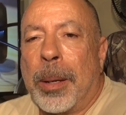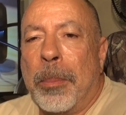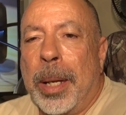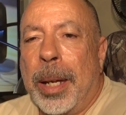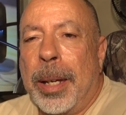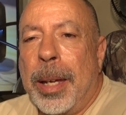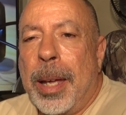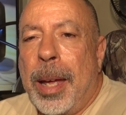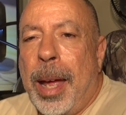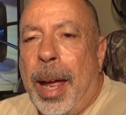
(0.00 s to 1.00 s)
to me,
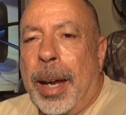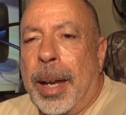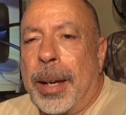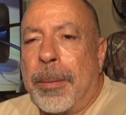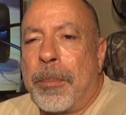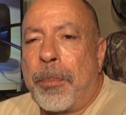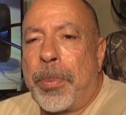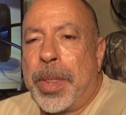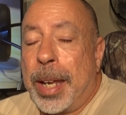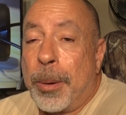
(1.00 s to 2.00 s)
and
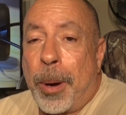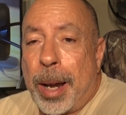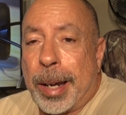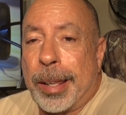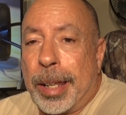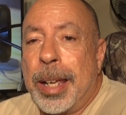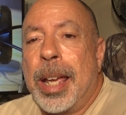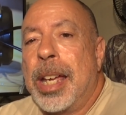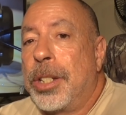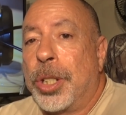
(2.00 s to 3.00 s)

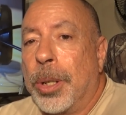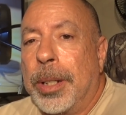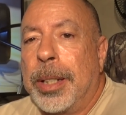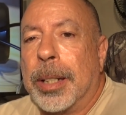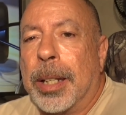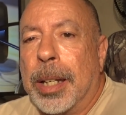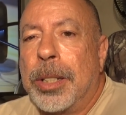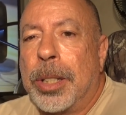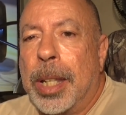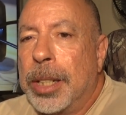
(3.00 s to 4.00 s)
theoretically it shouldn't.
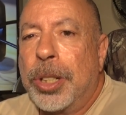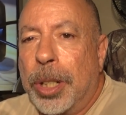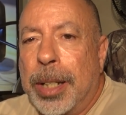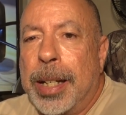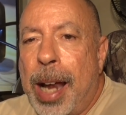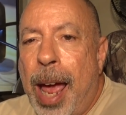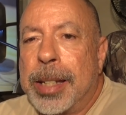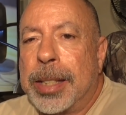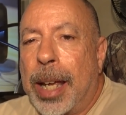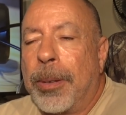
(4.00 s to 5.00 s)
This should
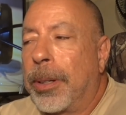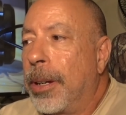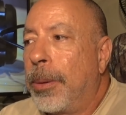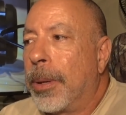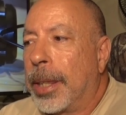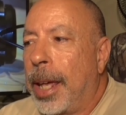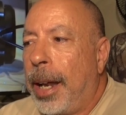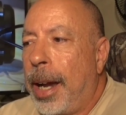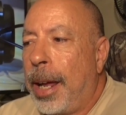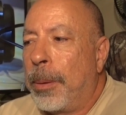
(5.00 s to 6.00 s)
not sound good with
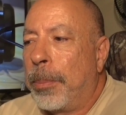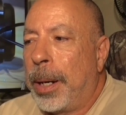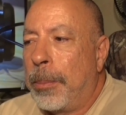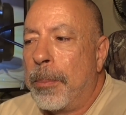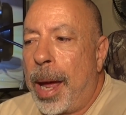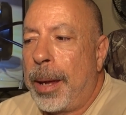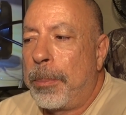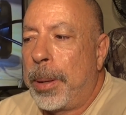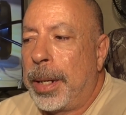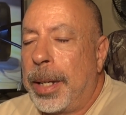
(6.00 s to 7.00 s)
that amp, but in my
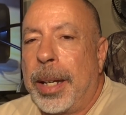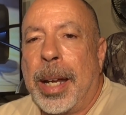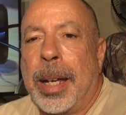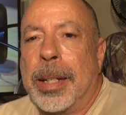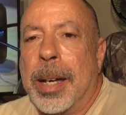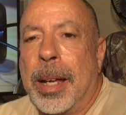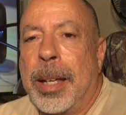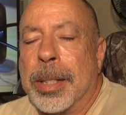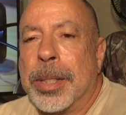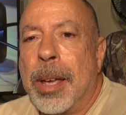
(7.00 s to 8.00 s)
opinion it
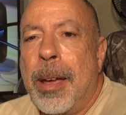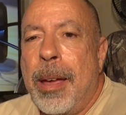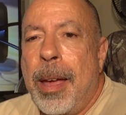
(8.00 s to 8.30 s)
does.